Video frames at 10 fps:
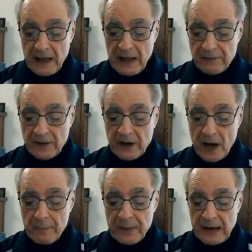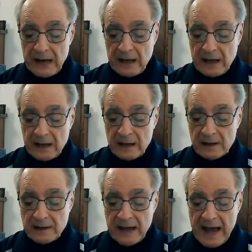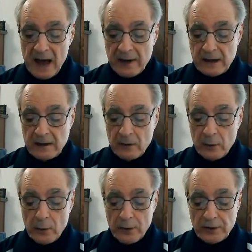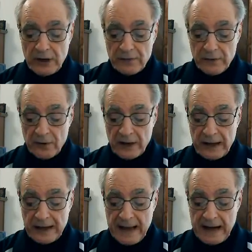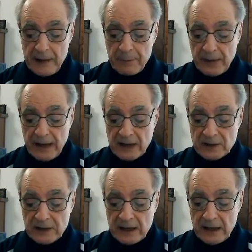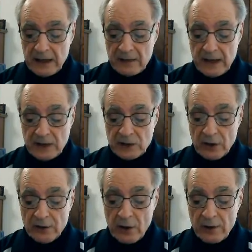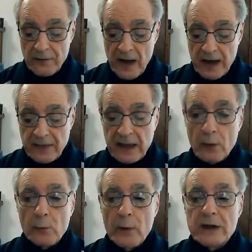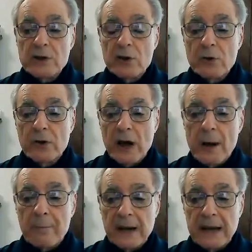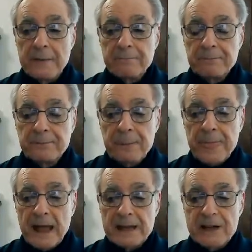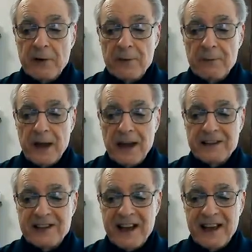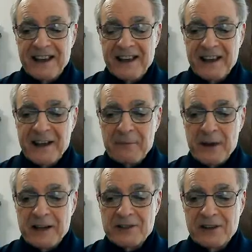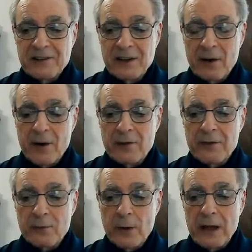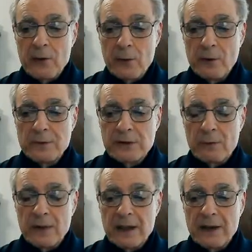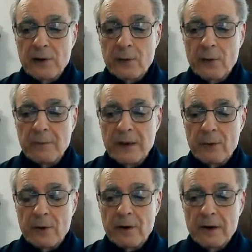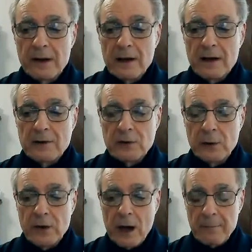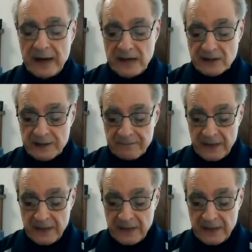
if a company doubted or differed in any place, they shall notify the original company. As I mentioned, there are 3 groups, and within the group there were 2 companies.